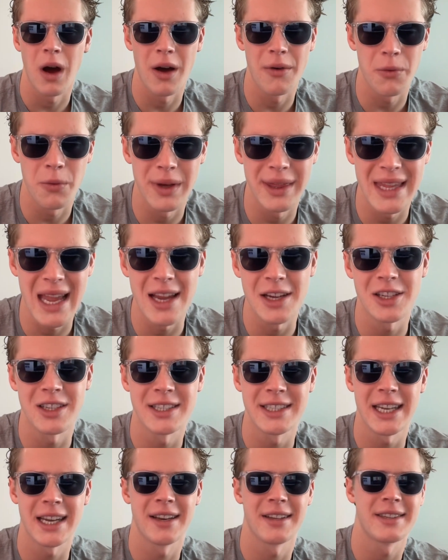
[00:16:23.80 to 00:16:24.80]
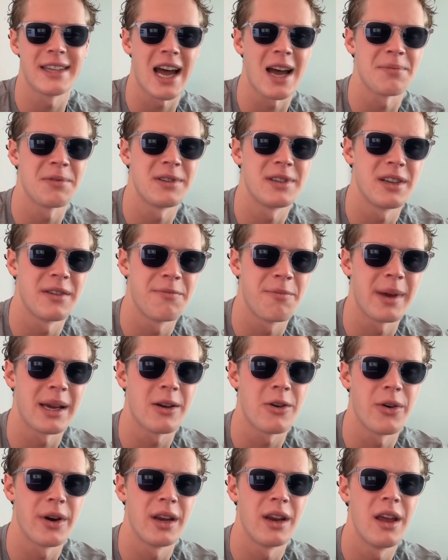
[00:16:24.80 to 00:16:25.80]
with nation state adoption of
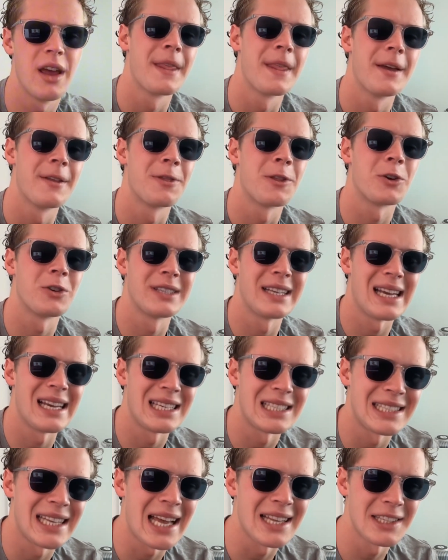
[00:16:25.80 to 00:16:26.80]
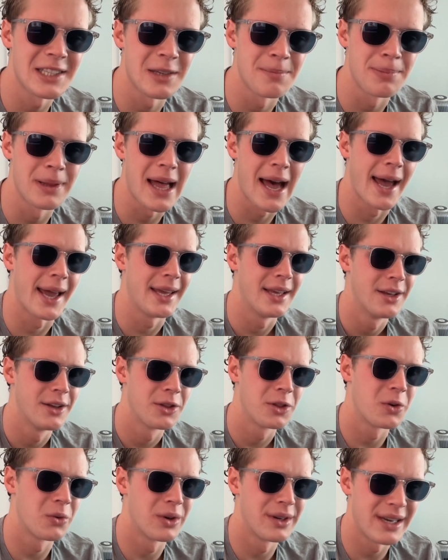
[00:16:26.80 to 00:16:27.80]
Bitcoin. There's a set supply.
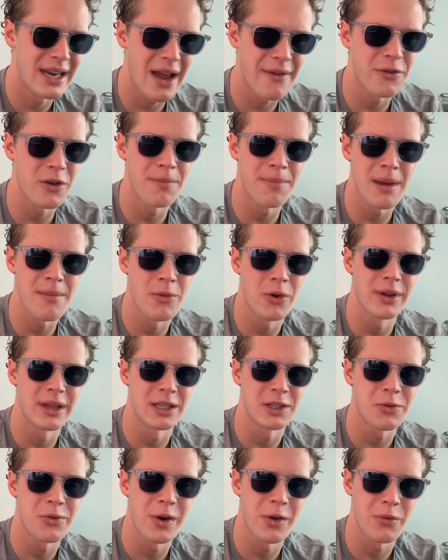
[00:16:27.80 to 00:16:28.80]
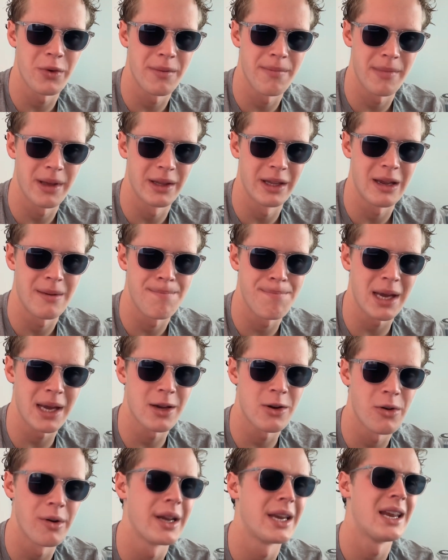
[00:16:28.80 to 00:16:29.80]
There will never be more than 21 million
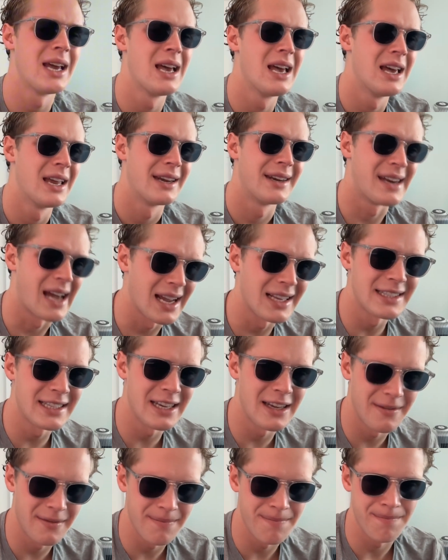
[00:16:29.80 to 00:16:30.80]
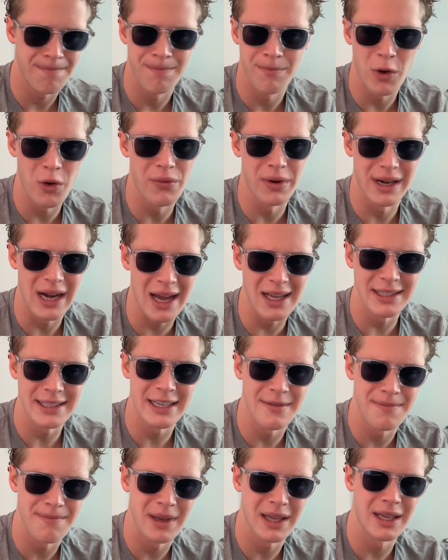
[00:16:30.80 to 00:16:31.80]
Bitcoin. Over
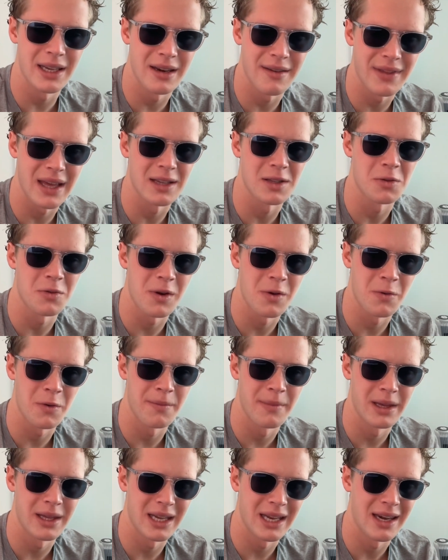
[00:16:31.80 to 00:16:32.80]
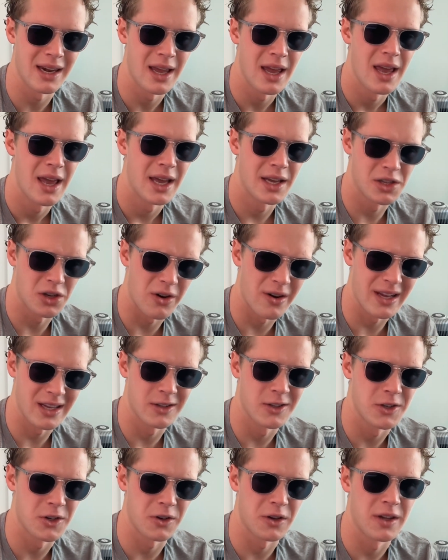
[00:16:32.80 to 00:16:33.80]
19 million of that 21 million is already in
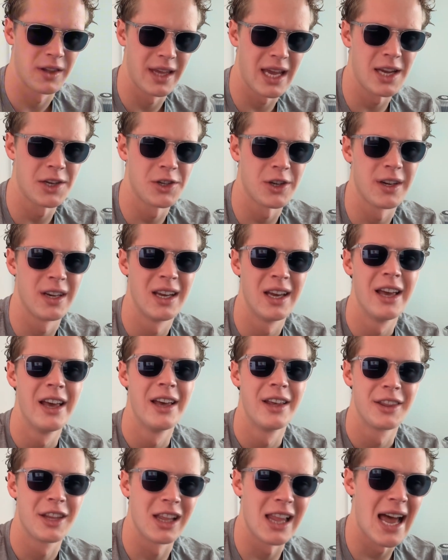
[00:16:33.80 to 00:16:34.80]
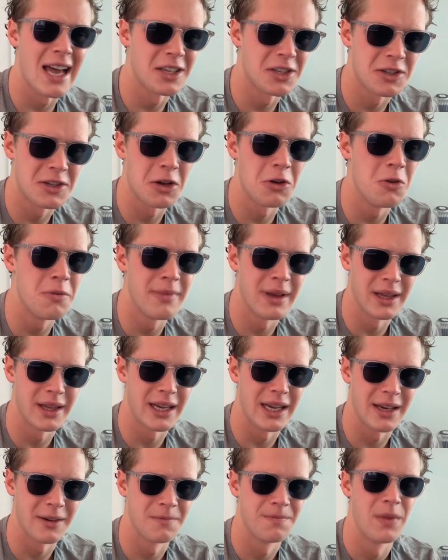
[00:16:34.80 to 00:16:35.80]
circulation. The last 2
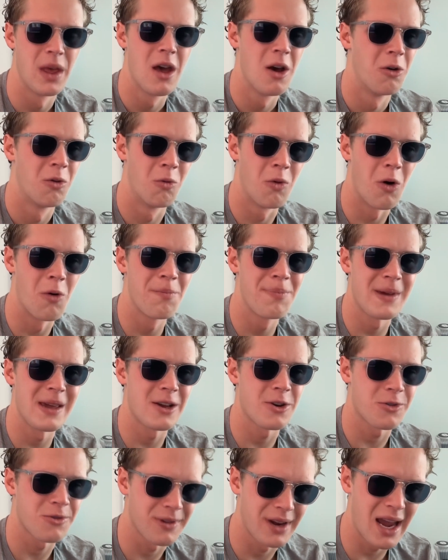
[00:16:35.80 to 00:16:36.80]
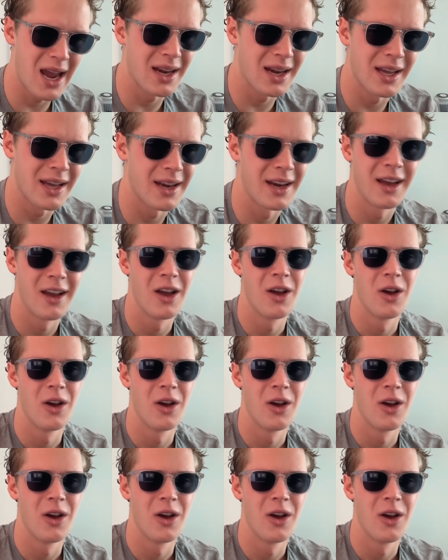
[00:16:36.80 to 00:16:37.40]
million won't be created